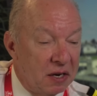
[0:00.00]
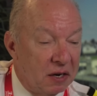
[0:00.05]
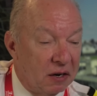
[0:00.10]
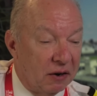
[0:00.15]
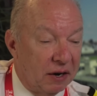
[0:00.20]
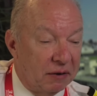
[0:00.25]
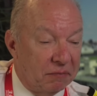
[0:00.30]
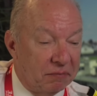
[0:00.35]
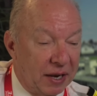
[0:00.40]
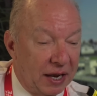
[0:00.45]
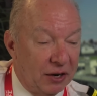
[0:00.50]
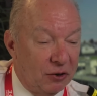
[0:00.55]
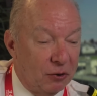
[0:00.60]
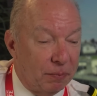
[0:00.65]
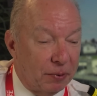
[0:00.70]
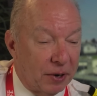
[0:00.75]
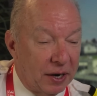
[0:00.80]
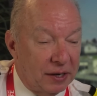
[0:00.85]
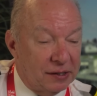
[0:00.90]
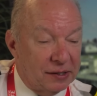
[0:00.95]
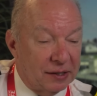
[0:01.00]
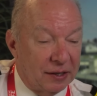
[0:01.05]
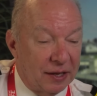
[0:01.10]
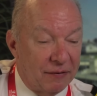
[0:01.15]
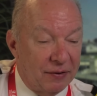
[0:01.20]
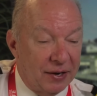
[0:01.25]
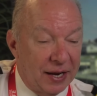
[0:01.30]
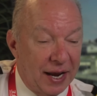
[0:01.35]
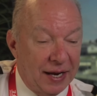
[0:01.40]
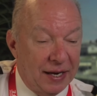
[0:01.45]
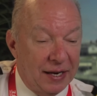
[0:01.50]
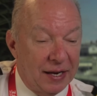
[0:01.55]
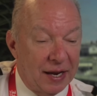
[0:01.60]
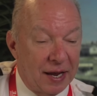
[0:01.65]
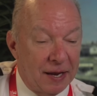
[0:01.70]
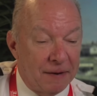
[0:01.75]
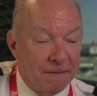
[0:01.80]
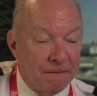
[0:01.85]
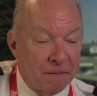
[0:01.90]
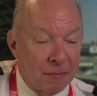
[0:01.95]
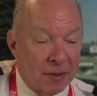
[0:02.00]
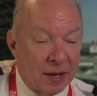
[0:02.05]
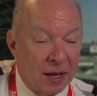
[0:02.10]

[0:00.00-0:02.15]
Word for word: All right, Andrew Price, 1189.